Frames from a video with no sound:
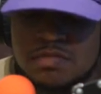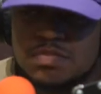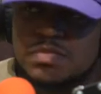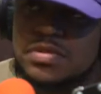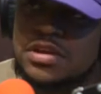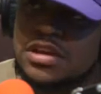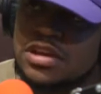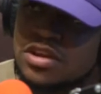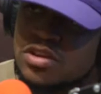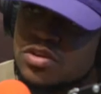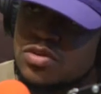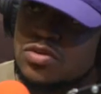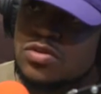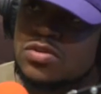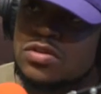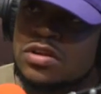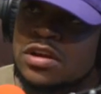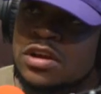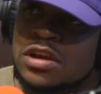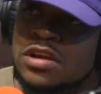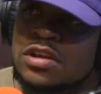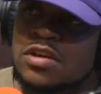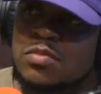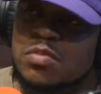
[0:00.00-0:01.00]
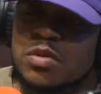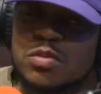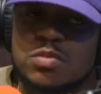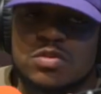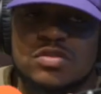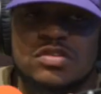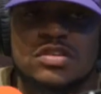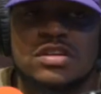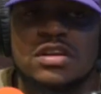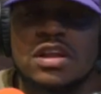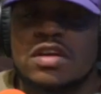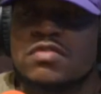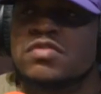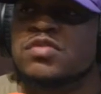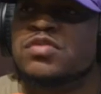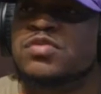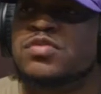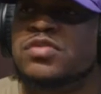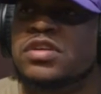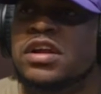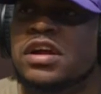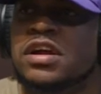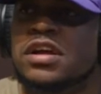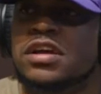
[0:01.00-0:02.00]
Be you, and your people should love you
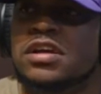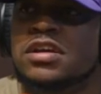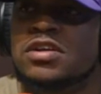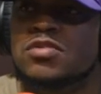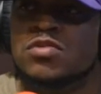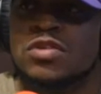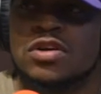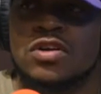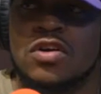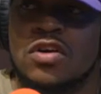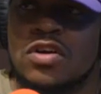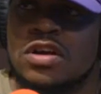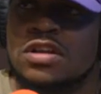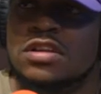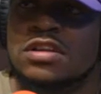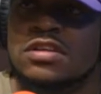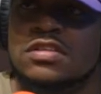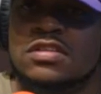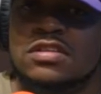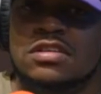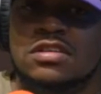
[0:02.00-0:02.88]
for that, regardless.